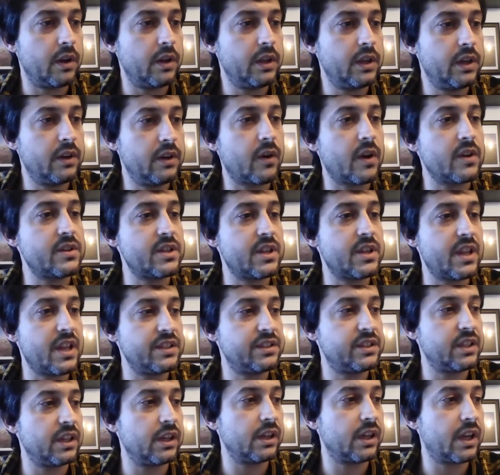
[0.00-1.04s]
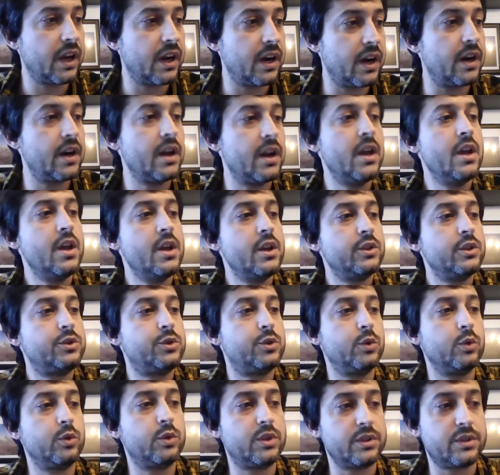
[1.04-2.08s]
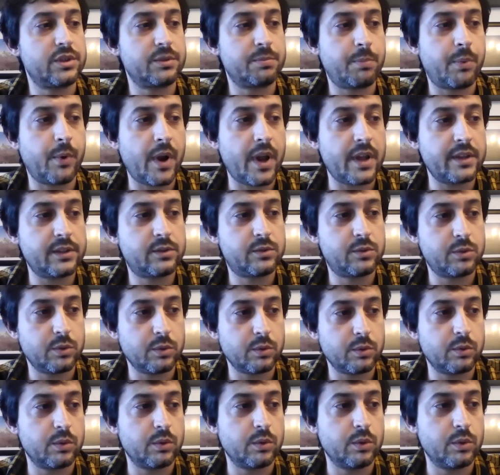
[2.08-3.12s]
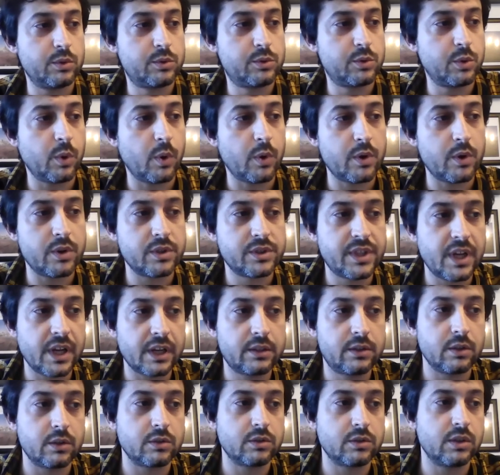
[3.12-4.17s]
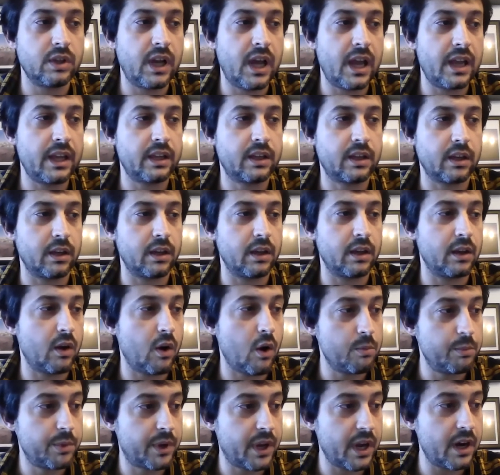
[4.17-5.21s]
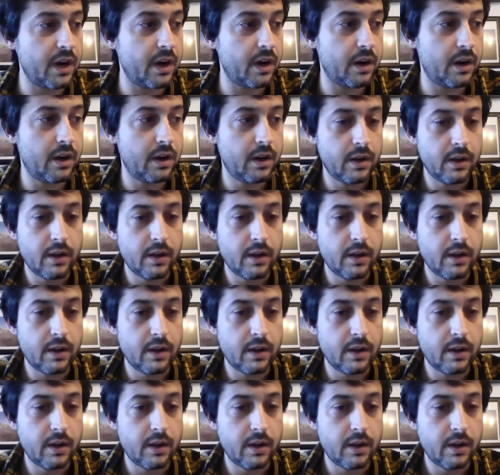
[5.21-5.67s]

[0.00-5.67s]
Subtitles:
in residential care should spread to other sectors like home care.